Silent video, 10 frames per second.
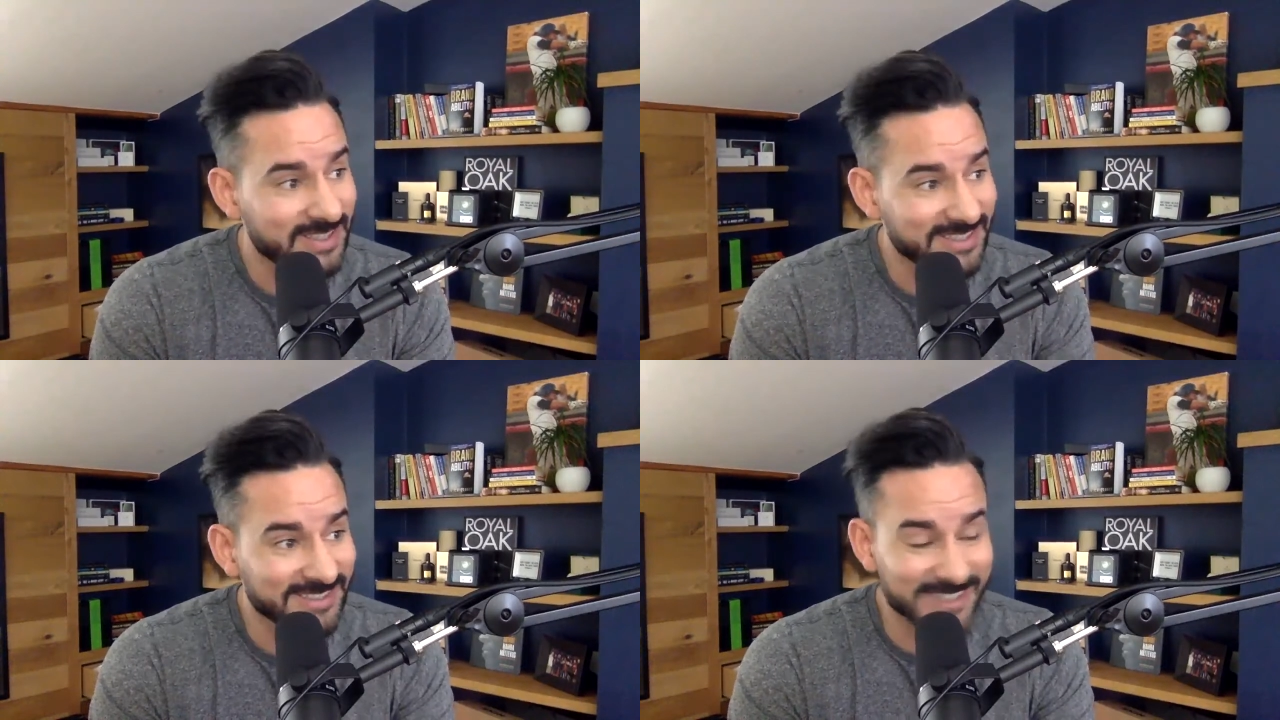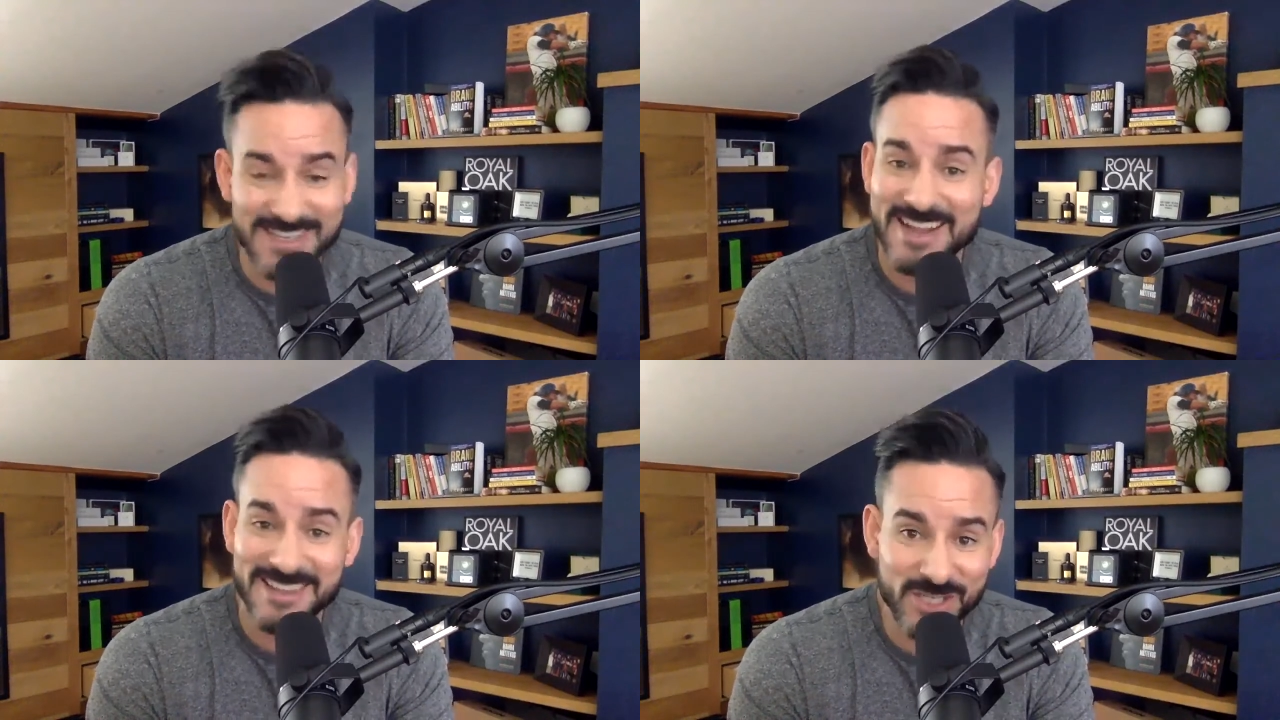just
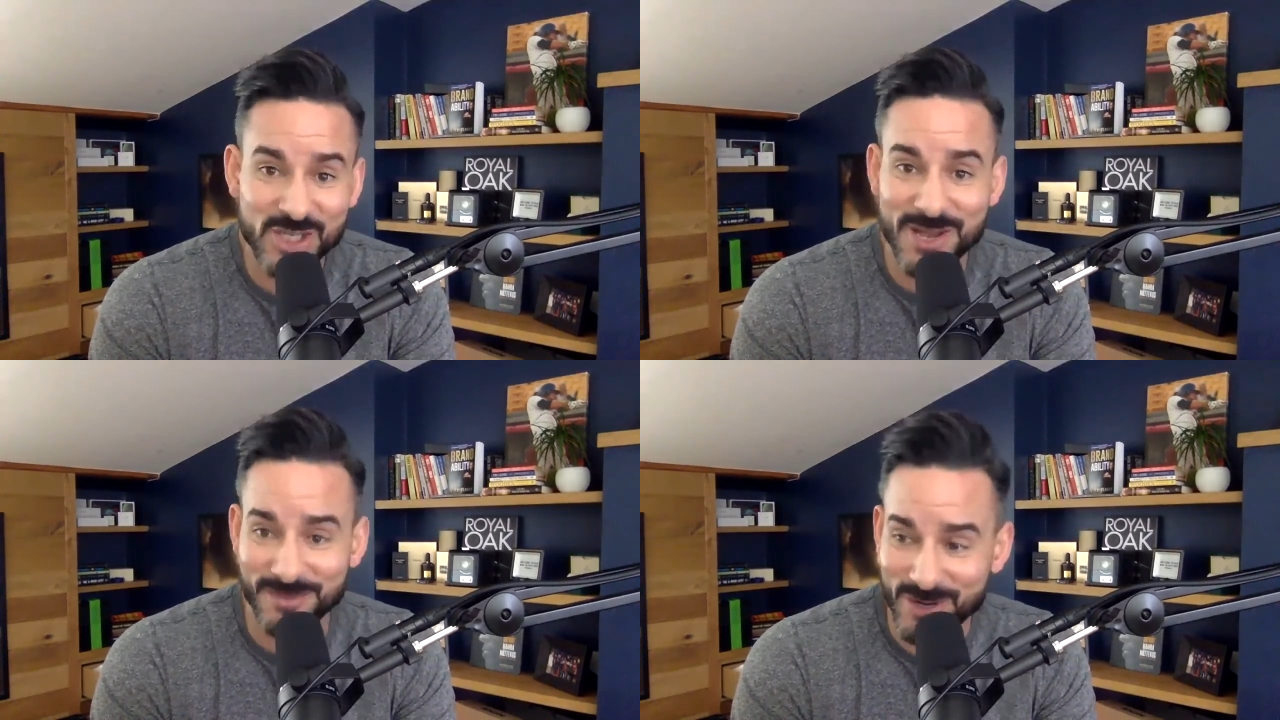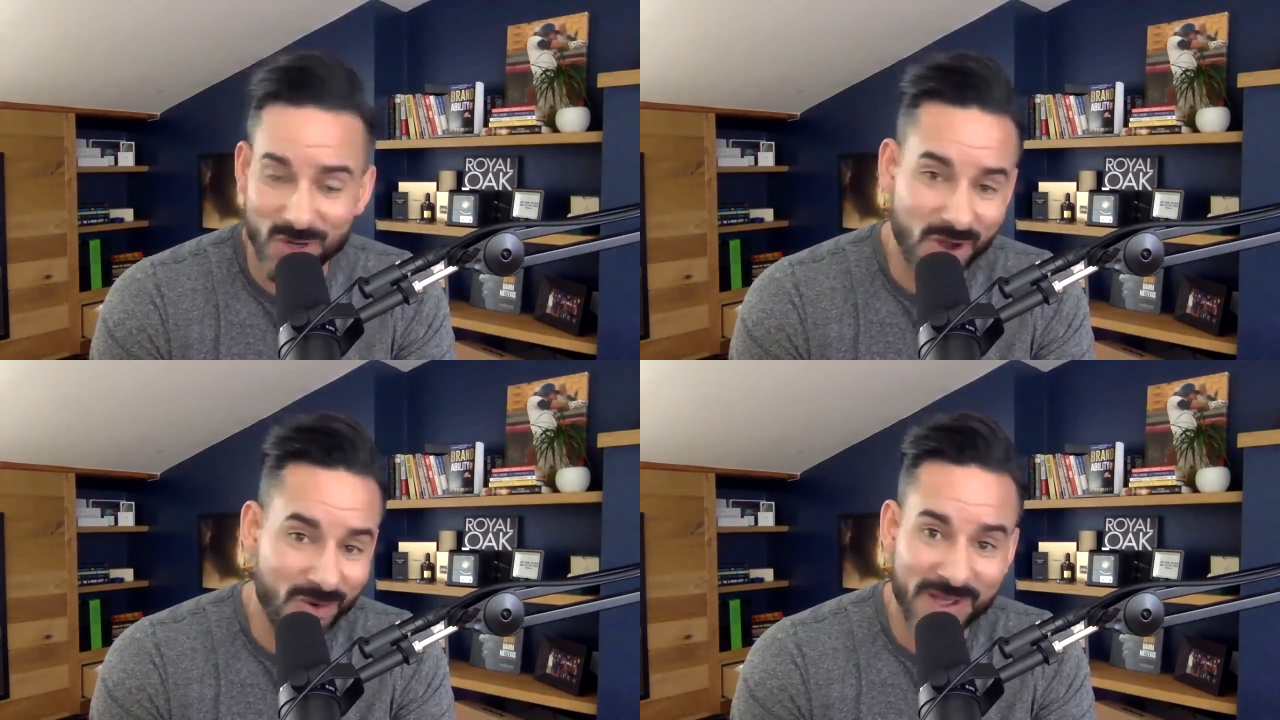like the gym, when you
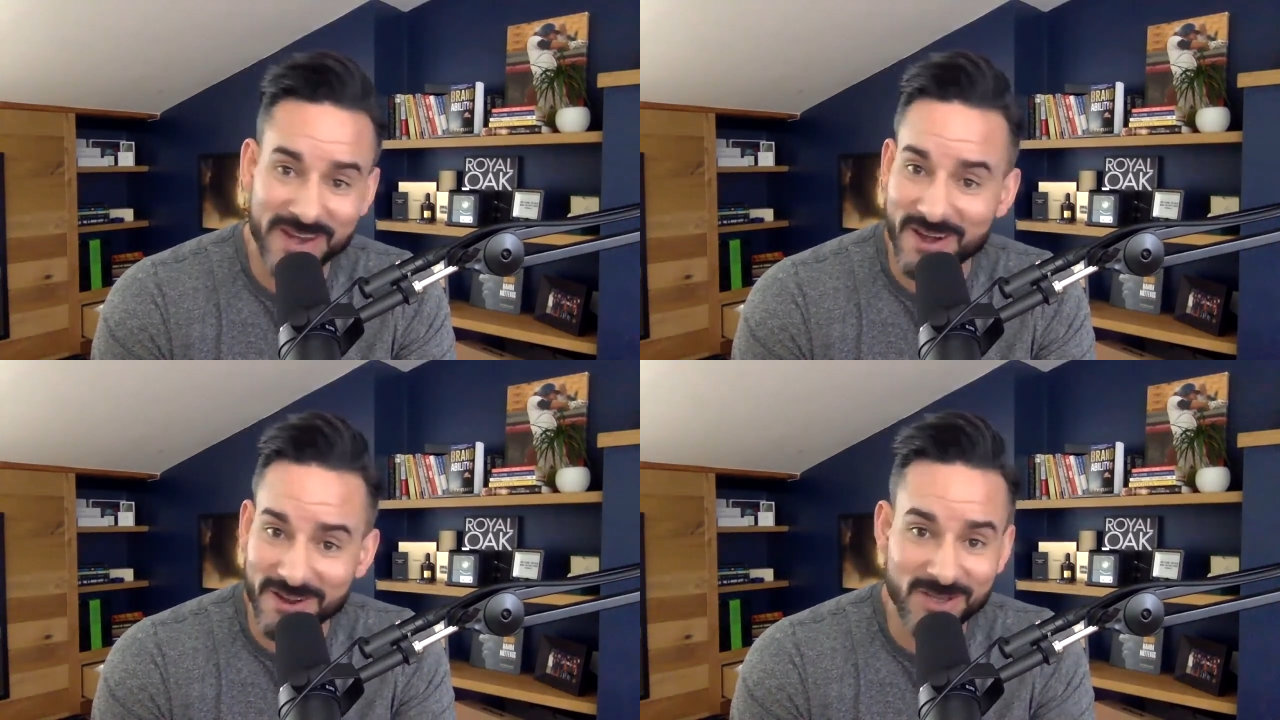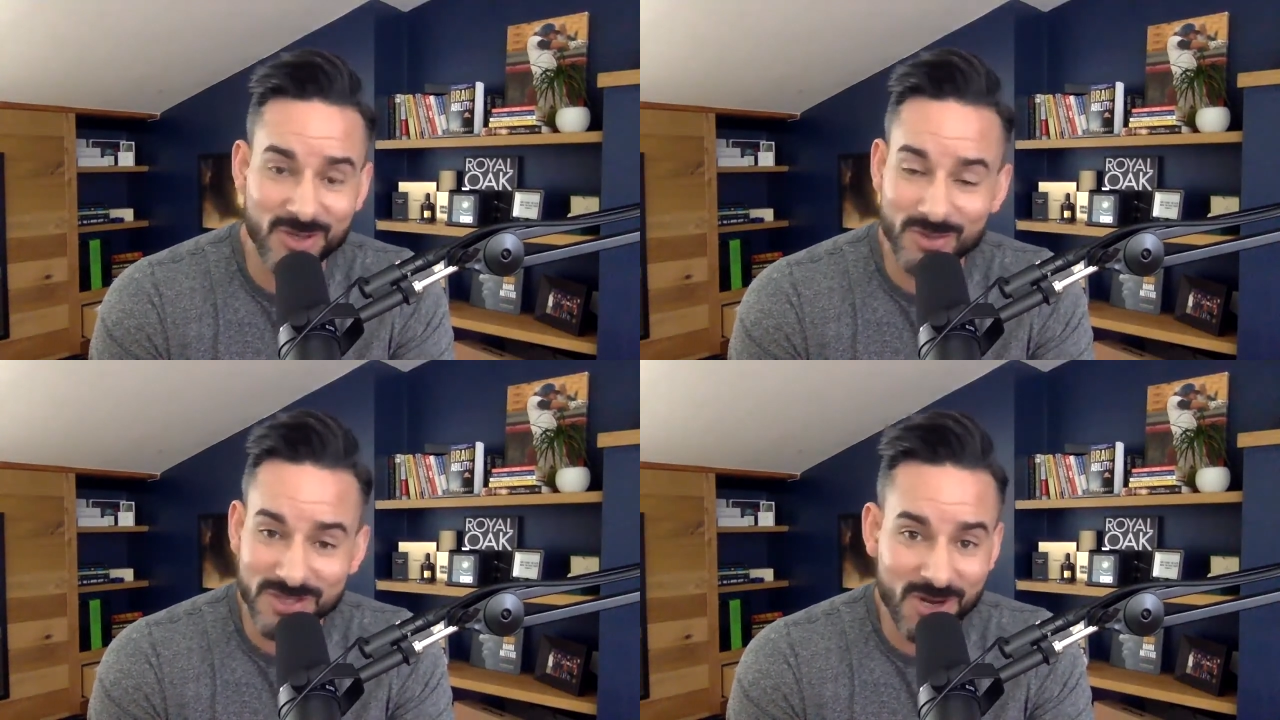go in and all you
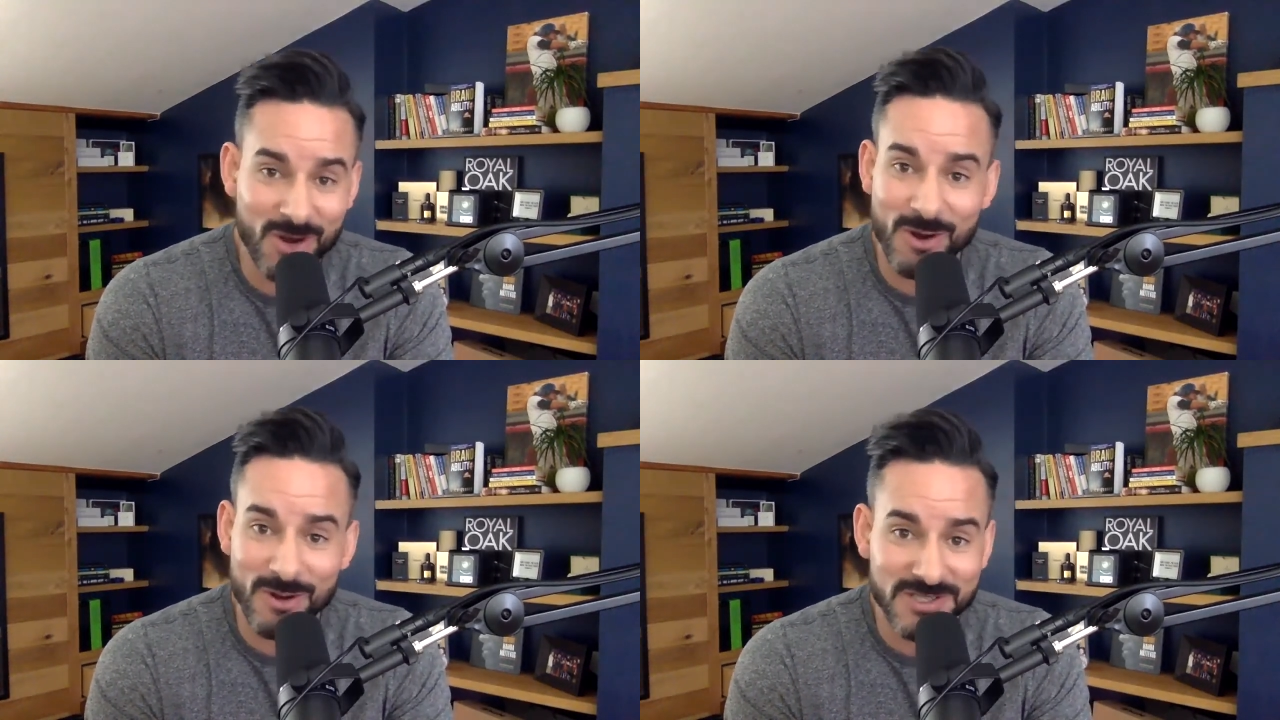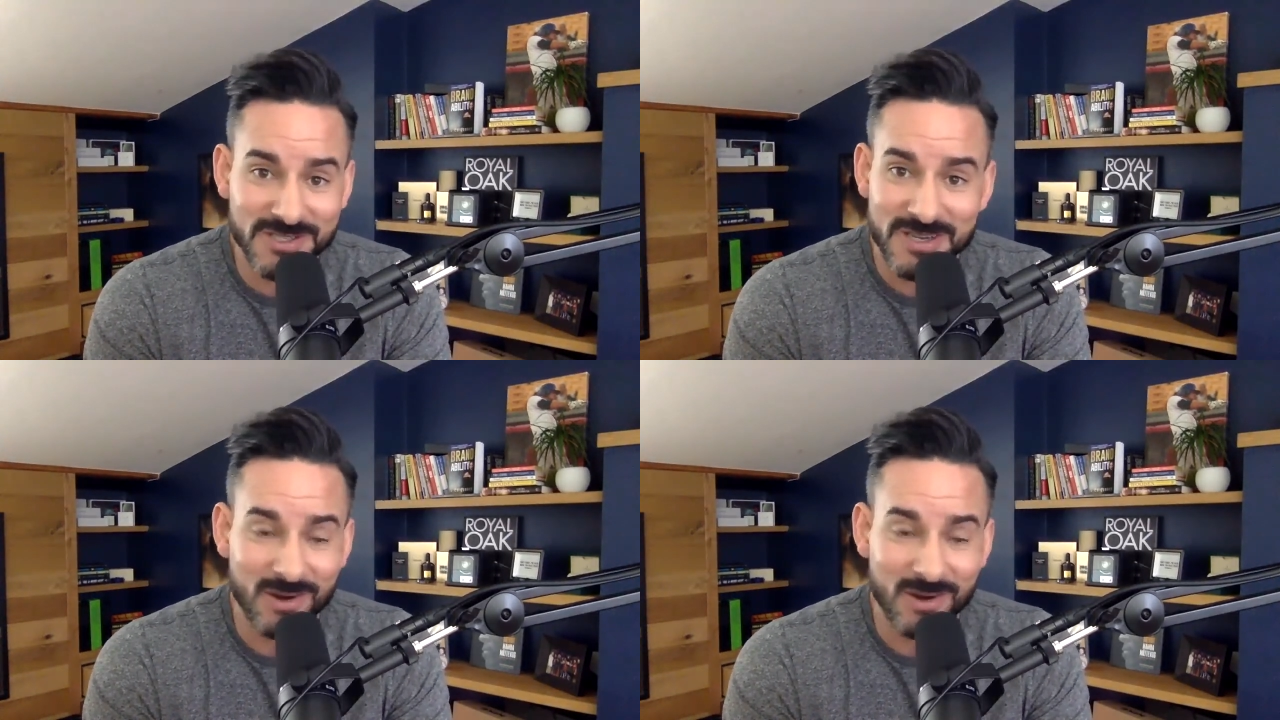do is curls